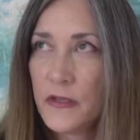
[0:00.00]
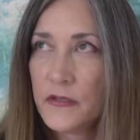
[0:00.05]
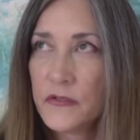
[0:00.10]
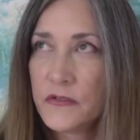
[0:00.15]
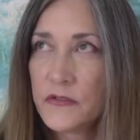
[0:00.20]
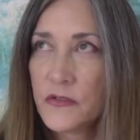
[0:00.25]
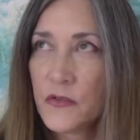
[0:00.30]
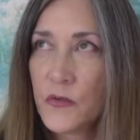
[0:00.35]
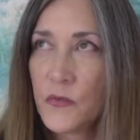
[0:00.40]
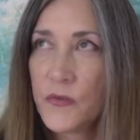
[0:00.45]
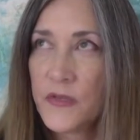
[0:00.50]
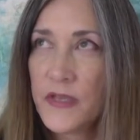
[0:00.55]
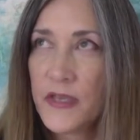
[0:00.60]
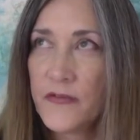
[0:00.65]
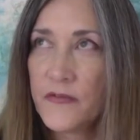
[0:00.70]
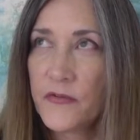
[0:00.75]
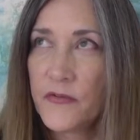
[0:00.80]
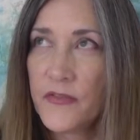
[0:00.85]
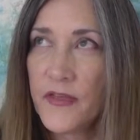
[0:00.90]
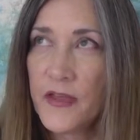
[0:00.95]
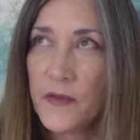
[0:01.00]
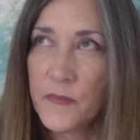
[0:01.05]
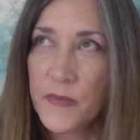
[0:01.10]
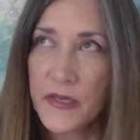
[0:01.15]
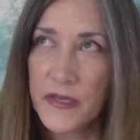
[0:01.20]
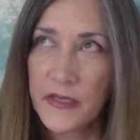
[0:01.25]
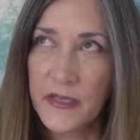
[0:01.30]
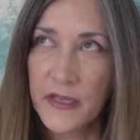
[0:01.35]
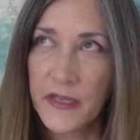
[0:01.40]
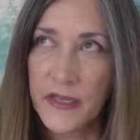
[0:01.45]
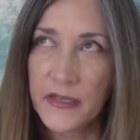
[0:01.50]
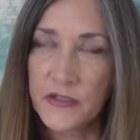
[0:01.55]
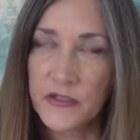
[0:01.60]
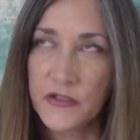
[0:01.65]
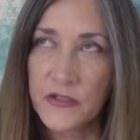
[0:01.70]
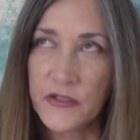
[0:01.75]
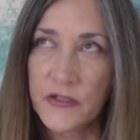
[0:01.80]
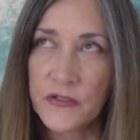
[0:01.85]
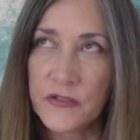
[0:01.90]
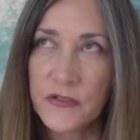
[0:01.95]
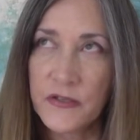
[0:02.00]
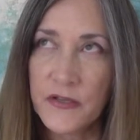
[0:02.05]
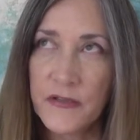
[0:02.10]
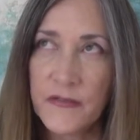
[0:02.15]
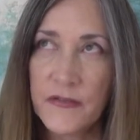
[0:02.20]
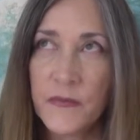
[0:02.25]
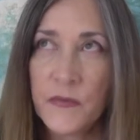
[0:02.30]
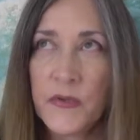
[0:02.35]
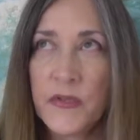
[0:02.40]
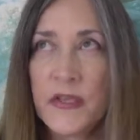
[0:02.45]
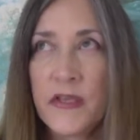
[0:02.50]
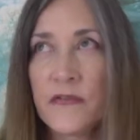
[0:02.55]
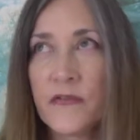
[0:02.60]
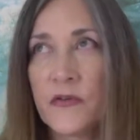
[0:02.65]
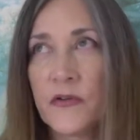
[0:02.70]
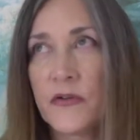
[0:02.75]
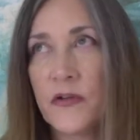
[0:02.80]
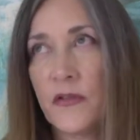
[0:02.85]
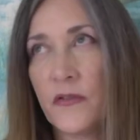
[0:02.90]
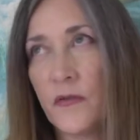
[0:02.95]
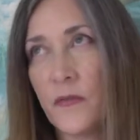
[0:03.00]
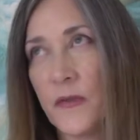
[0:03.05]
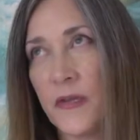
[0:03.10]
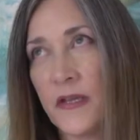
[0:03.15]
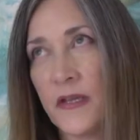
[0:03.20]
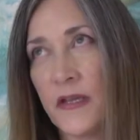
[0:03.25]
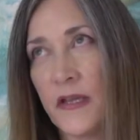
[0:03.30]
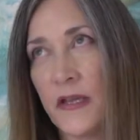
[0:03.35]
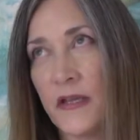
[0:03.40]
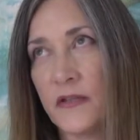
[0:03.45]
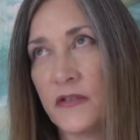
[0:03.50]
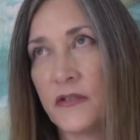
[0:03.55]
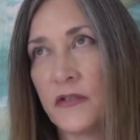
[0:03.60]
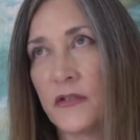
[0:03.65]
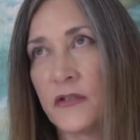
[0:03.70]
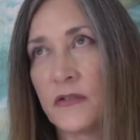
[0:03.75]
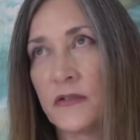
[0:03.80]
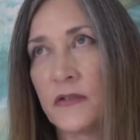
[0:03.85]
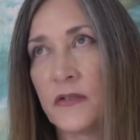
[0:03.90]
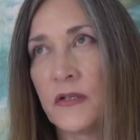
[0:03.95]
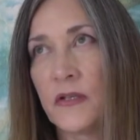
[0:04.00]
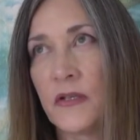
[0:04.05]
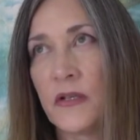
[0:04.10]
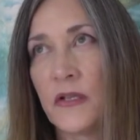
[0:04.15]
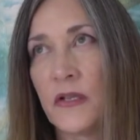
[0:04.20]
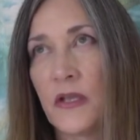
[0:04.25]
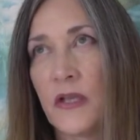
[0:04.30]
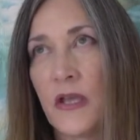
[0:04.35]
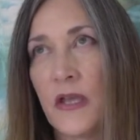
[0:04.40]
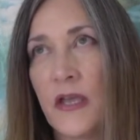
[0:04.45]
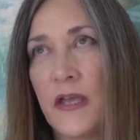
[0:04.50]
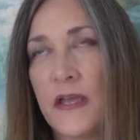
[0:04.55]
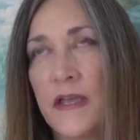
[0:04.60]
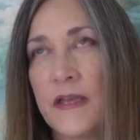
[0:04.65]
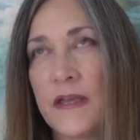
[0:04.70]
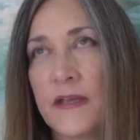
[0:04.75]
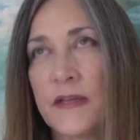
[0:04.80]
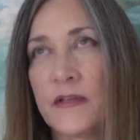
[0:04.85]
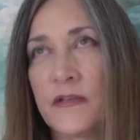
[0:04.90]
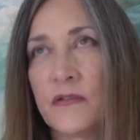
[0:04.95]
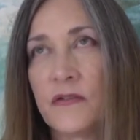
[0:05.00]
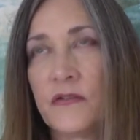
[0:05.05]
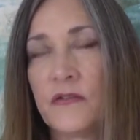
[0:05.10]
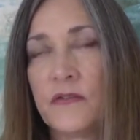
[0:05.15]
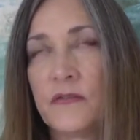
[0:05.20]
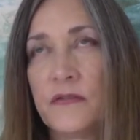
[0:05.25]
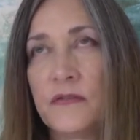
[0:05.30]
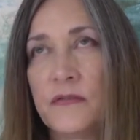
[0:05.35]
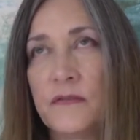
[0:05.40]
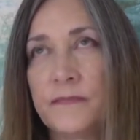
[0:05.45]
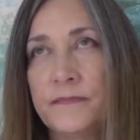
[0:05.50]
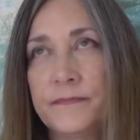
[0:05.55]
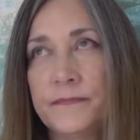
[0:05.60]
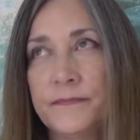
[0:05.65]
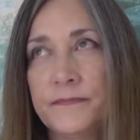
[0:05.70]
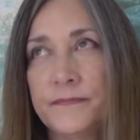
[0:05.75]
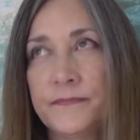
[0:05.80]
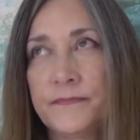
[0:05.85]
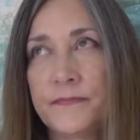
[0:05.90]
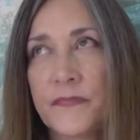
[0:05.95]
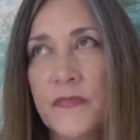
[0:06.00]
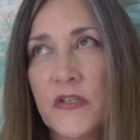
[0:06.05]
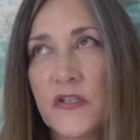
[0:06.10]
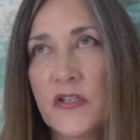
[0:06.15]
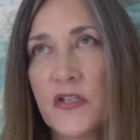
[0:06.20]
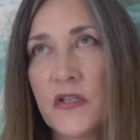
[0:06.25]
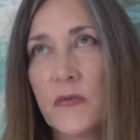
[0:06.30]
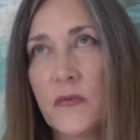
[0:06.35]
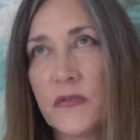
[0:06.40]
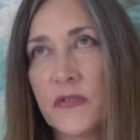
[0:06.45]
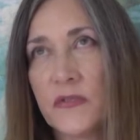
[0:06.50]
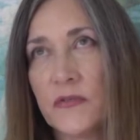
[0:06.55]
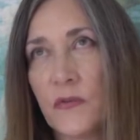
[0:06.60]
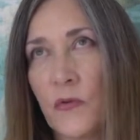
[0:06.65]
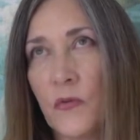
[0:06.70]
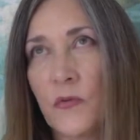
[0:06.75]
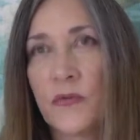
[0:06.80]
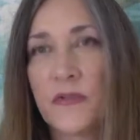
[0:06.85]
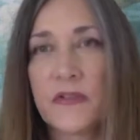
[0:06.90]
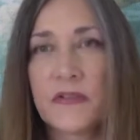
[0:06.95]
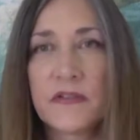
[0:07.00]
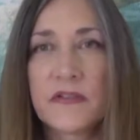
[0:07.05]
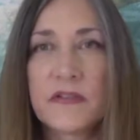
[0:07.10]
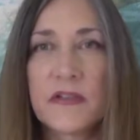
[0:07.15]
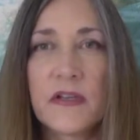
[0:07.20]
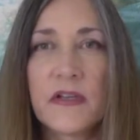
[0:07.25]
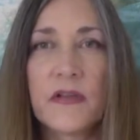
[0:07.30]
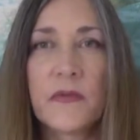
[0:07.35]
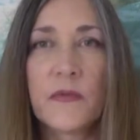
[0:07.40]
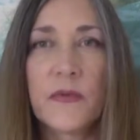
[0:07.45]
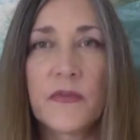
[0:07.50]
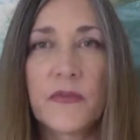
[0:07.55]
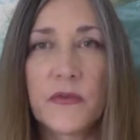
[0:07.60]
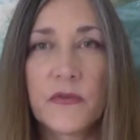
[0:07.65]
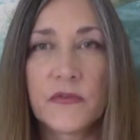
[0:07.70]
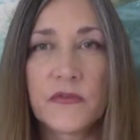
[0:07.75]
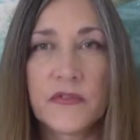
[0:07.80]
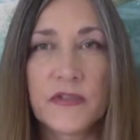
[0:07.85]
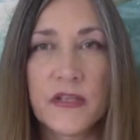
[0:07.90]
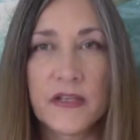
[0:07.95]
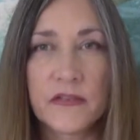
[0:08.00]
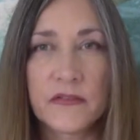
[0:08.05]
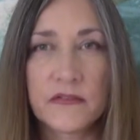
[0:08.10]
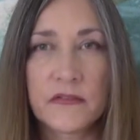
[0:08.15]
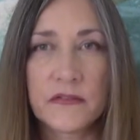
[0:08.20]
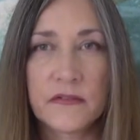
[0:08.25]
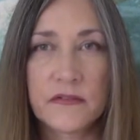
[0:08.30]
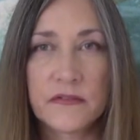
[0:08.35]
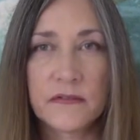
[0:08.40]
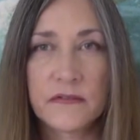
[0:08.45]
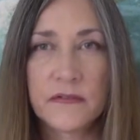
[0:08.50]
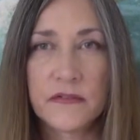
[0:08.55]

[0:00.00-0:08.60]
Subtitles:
So we gave her that medication and then we gave her another medication and she was holding steady with those things.